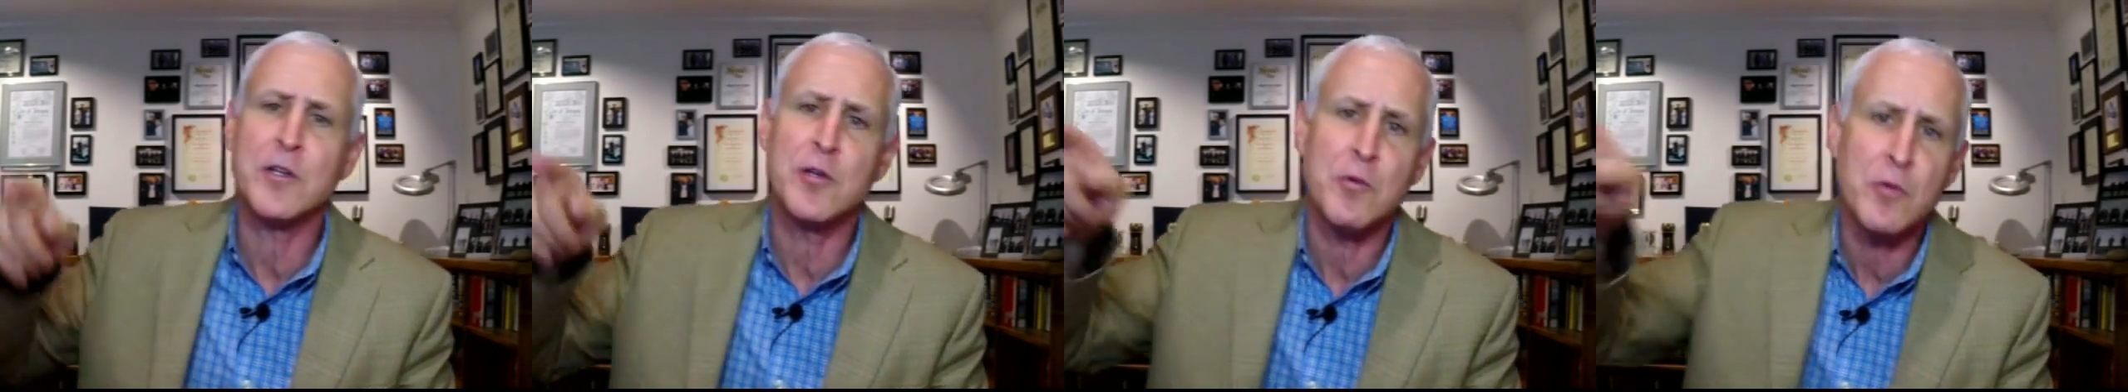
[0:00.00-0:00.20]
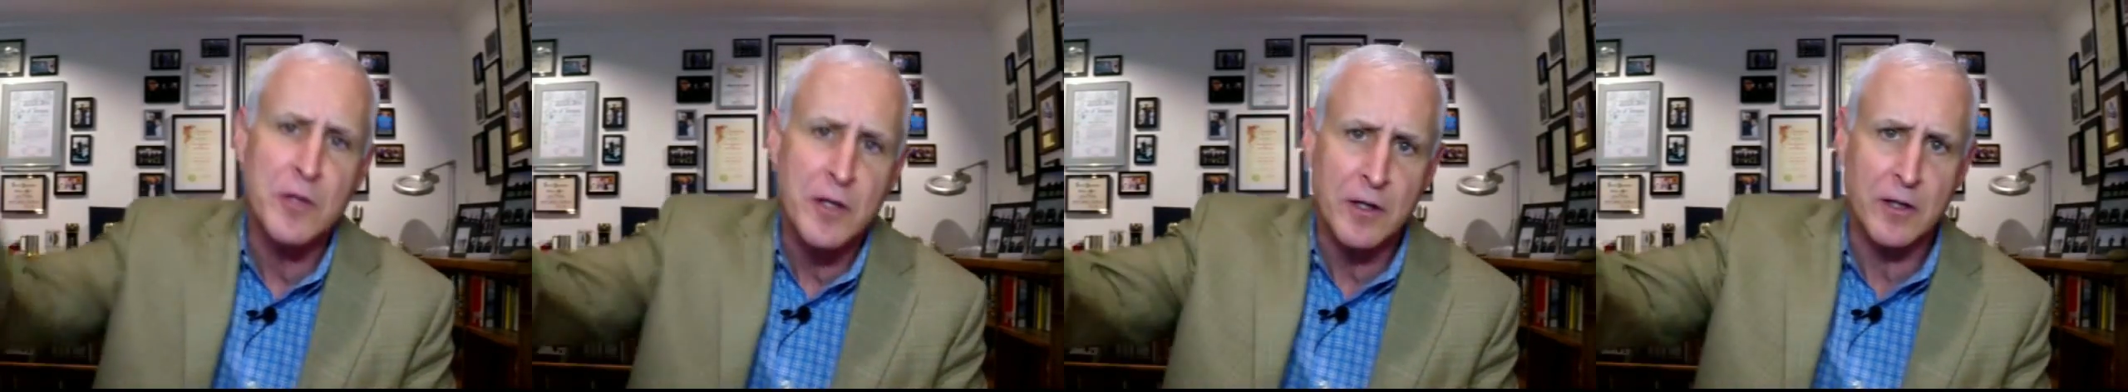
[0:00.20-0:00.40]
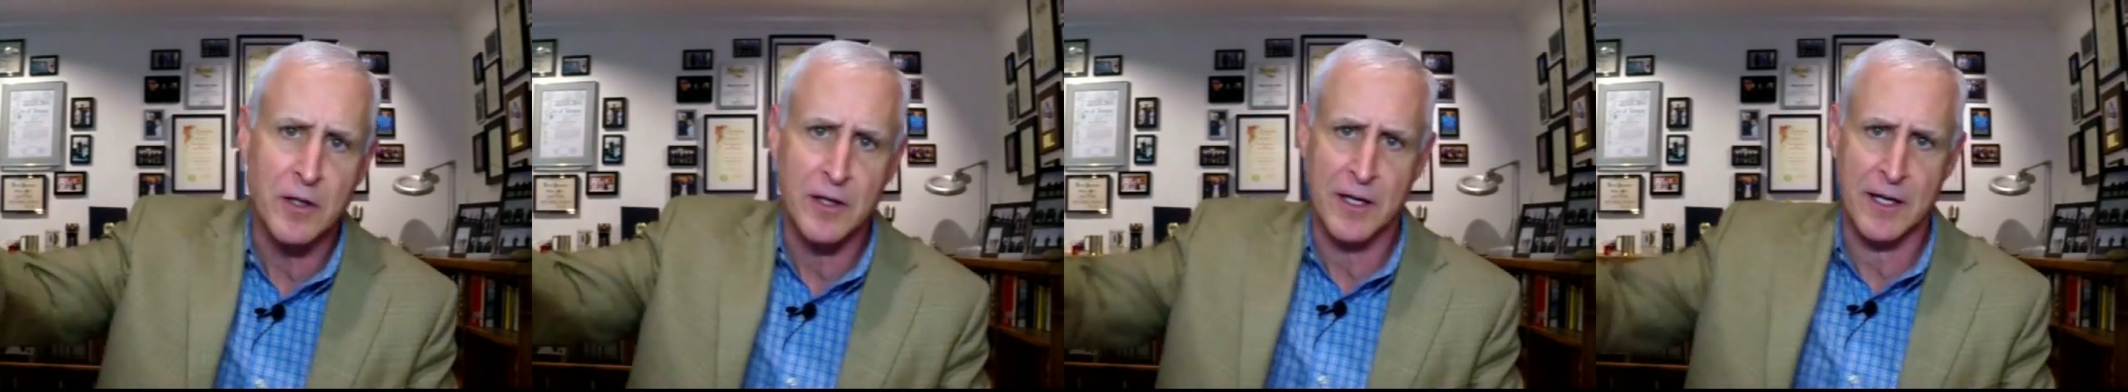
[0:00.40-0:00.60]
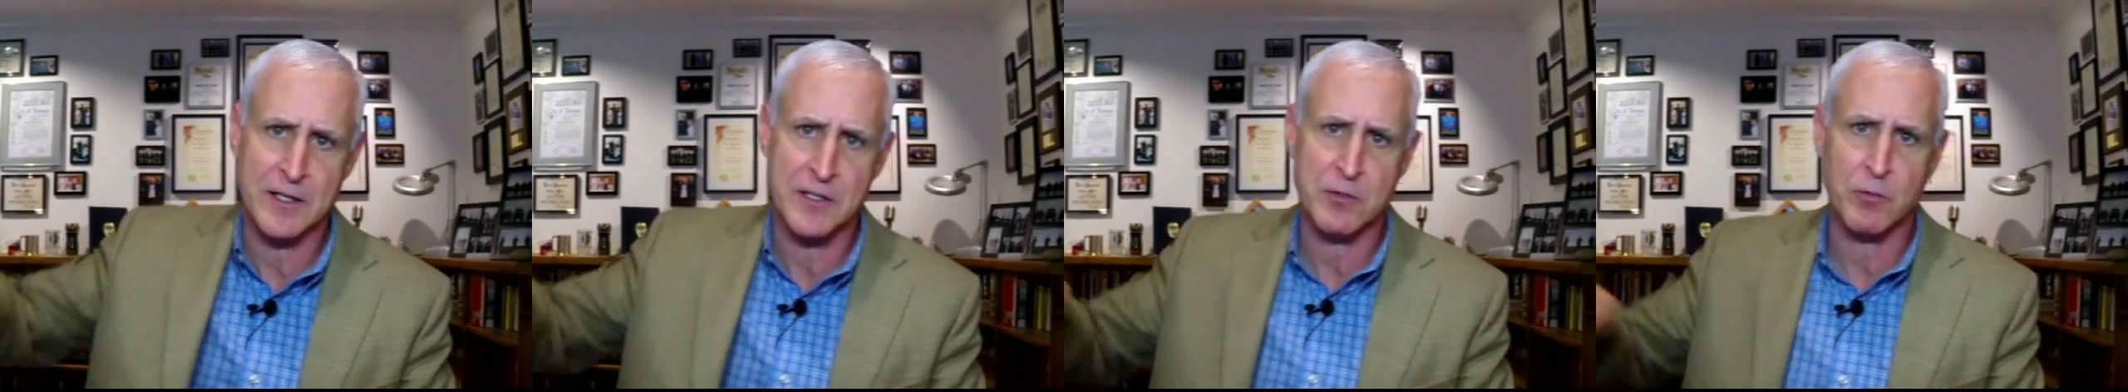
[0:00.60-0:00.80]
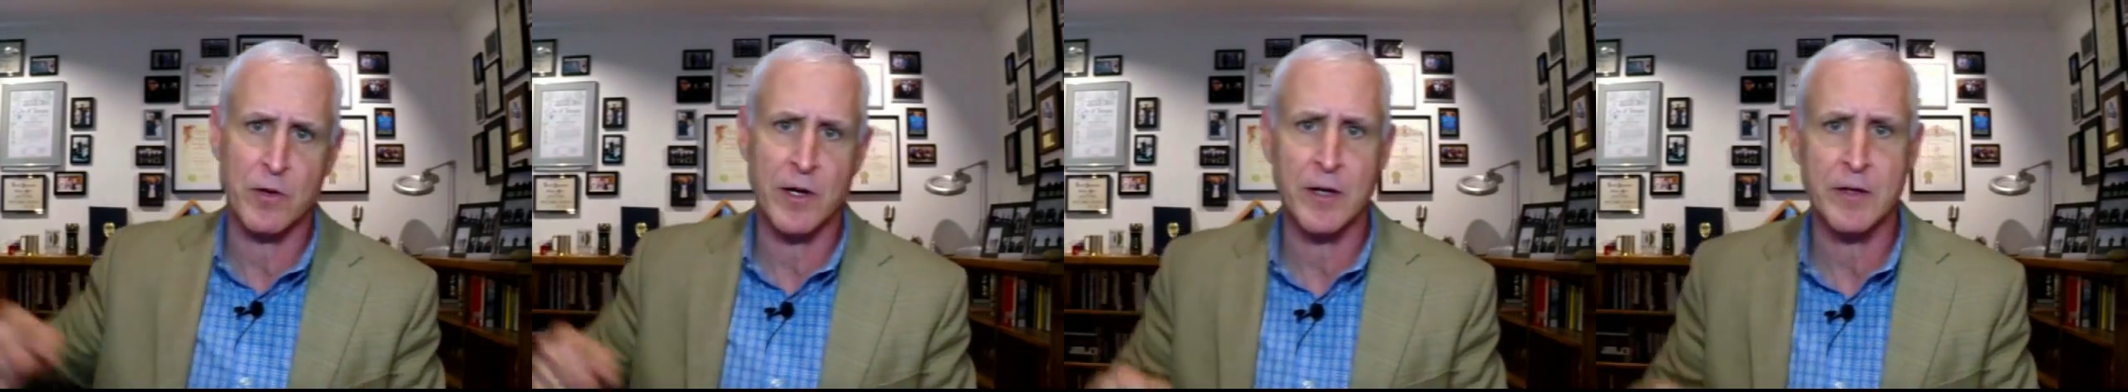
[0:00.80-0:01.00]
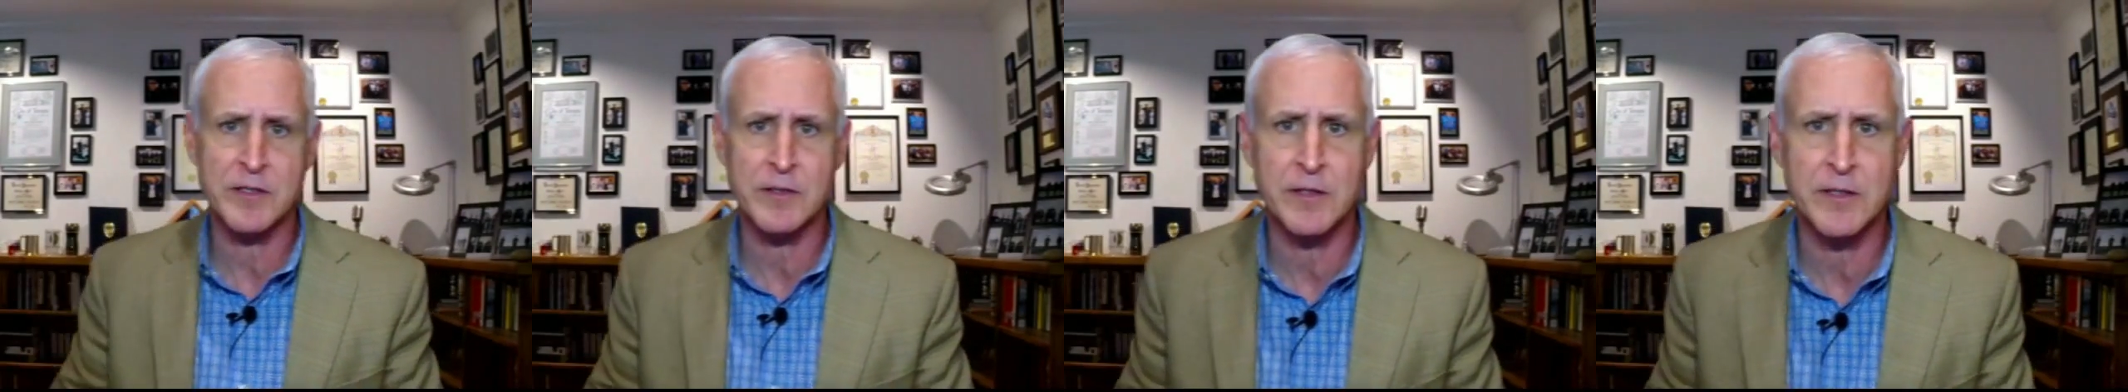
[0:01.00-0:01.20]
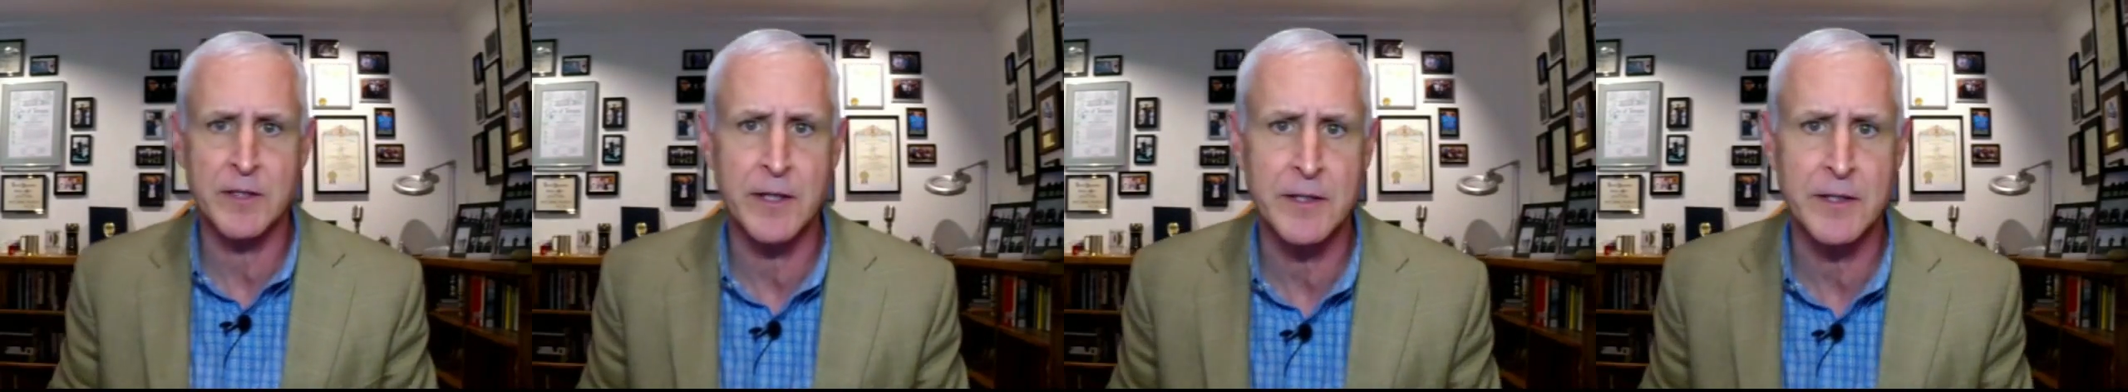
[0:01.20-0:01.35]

you knuckleheads want us